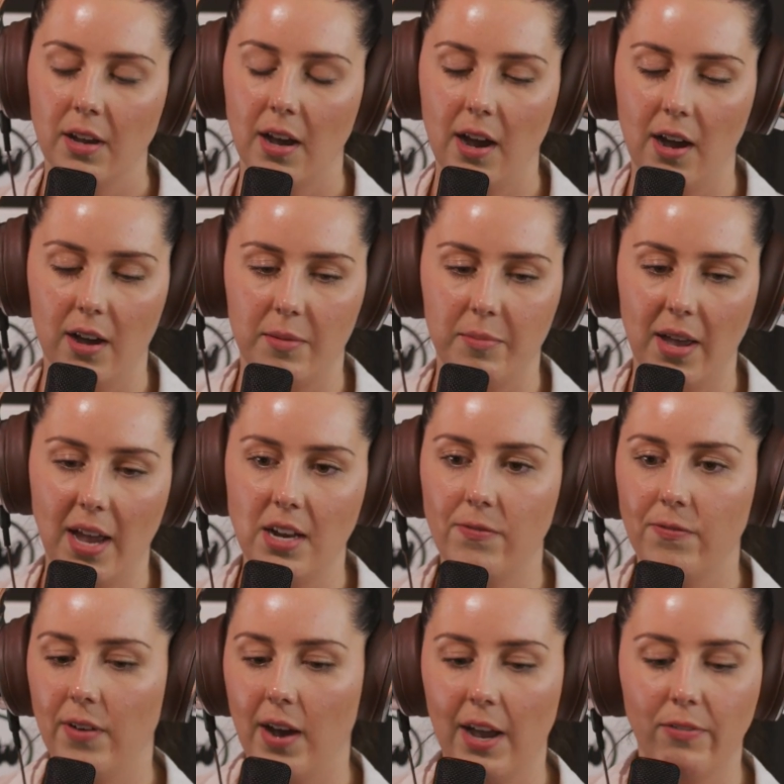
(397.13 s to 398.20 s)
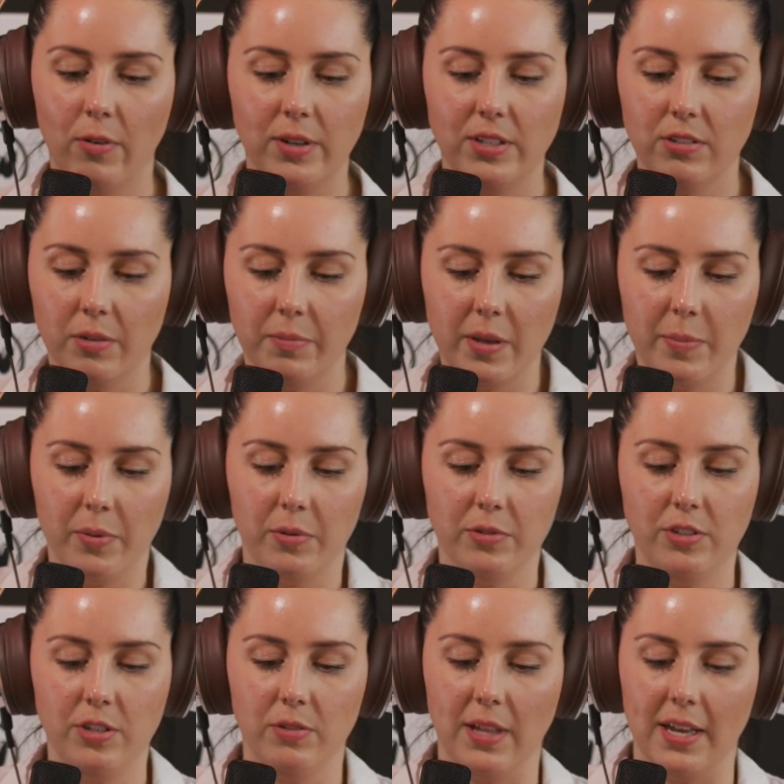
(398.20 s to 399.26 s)
And if I've always told people
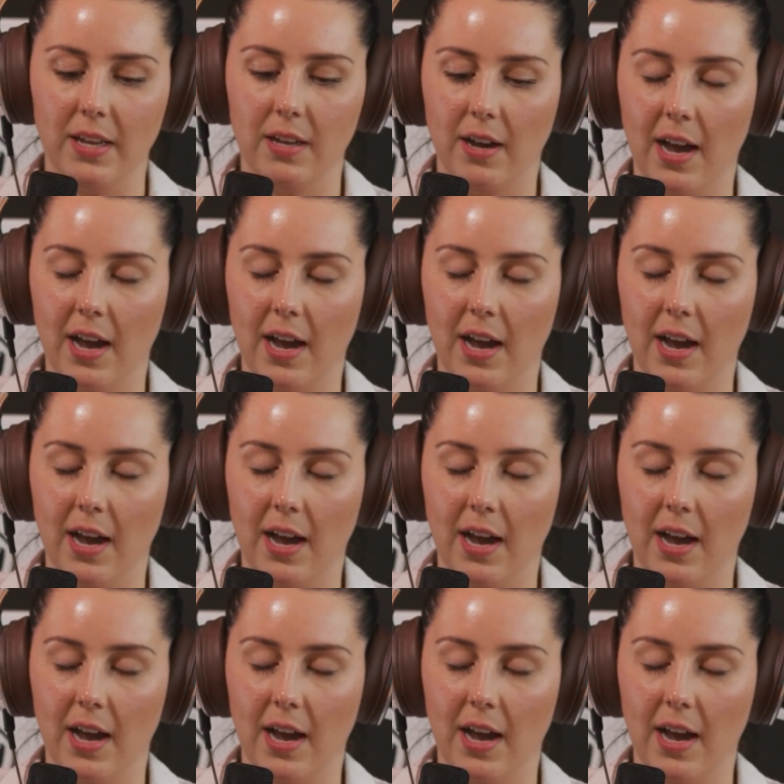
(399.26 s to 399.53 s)
too, like,